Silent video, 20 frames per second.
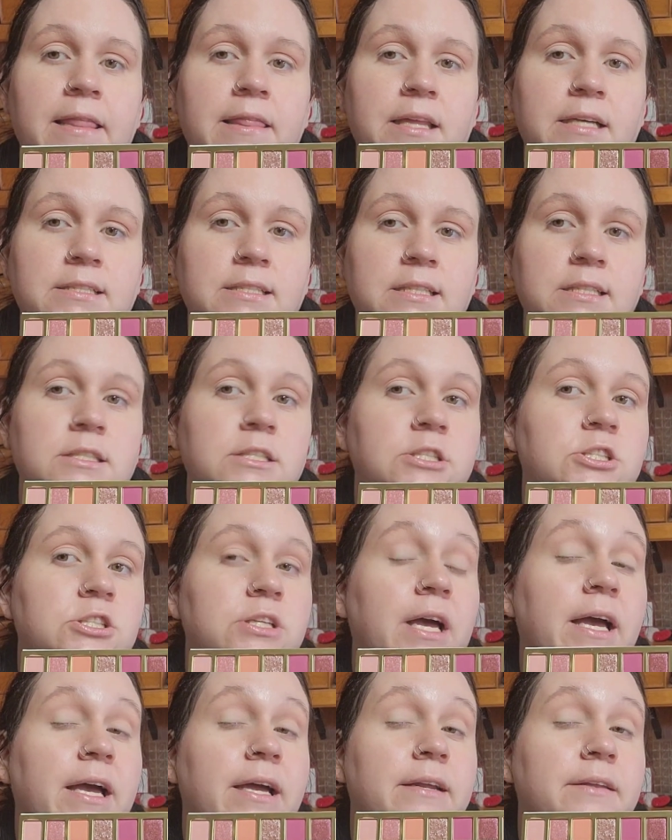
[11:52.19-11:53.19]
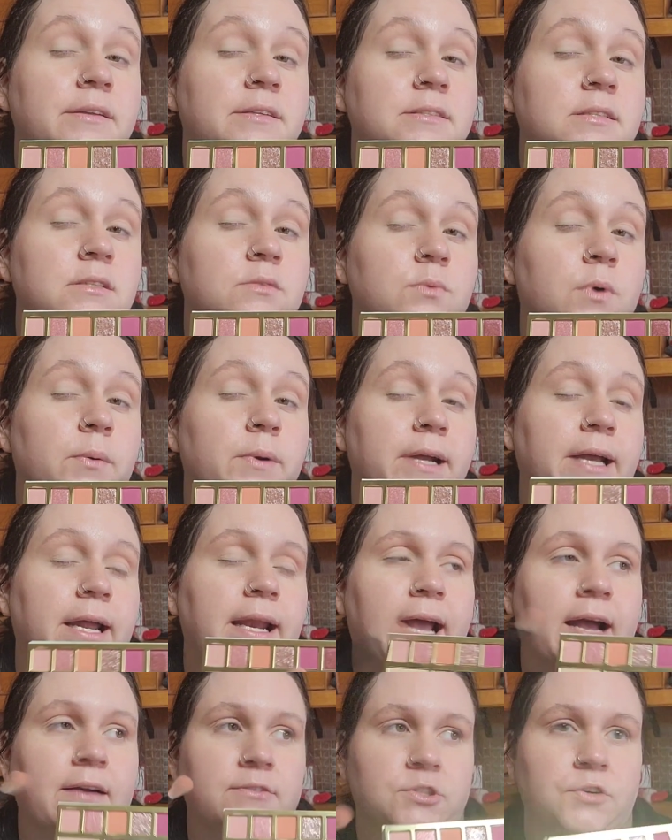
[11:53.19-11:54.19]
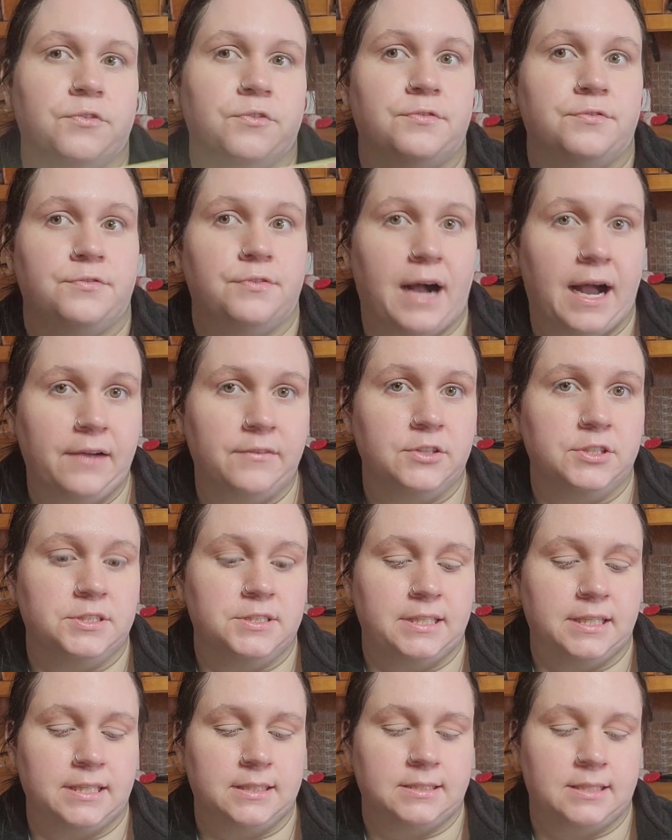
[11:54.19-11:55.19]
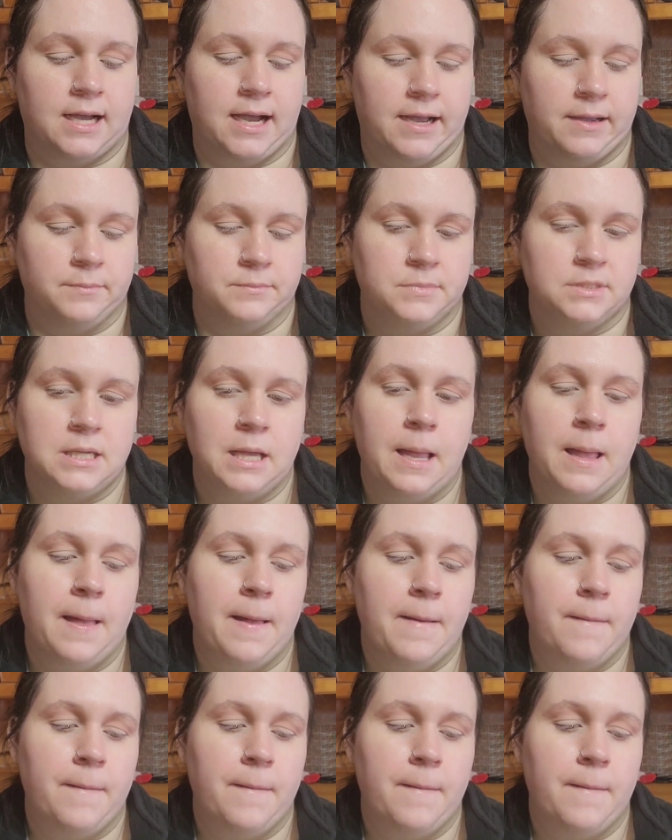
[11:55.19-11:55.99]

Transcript: This is the shade, and this is what we're getting after 5 or 6 times.